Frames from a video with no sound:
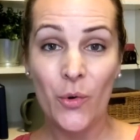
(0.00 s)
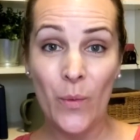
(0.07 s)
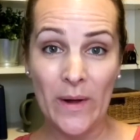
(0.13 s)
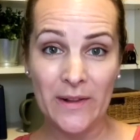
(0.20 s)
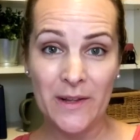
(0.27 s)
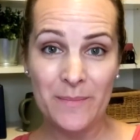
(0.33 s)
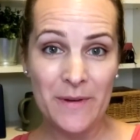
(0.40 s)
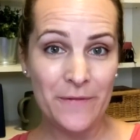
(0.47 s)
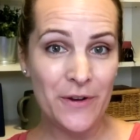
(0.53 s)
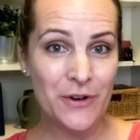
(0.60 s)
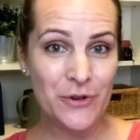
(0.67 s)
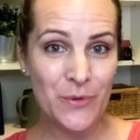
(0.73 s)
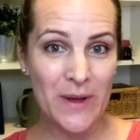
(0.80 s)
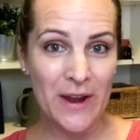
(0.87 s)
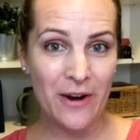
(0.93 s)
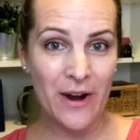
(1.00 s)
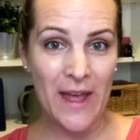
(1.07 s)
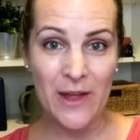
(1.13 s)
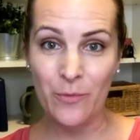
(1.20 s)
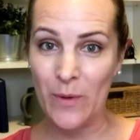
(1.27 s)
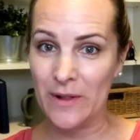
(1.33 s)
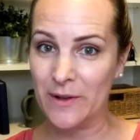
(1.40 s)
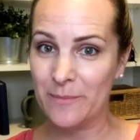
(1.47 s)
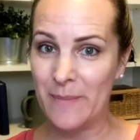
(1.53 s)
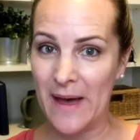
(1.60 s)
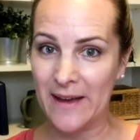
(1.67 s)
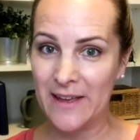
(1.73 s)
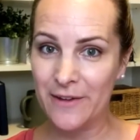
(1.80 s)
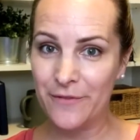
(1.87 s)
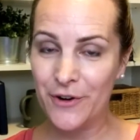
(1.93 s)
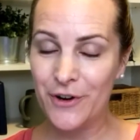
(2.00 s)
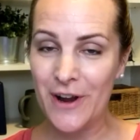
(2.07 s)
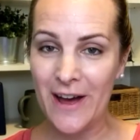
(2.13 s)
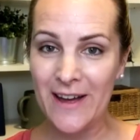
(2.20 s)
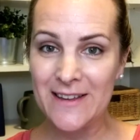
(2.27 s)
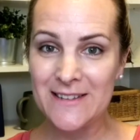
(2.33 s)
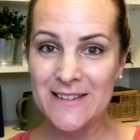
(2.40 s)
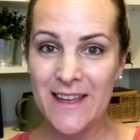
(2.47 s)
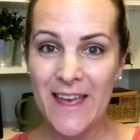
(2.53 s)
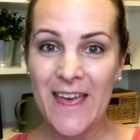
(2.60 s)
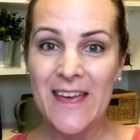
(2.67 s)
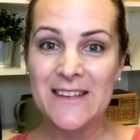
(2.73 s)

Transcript: Welcome if you're new here and welcome back if you're not.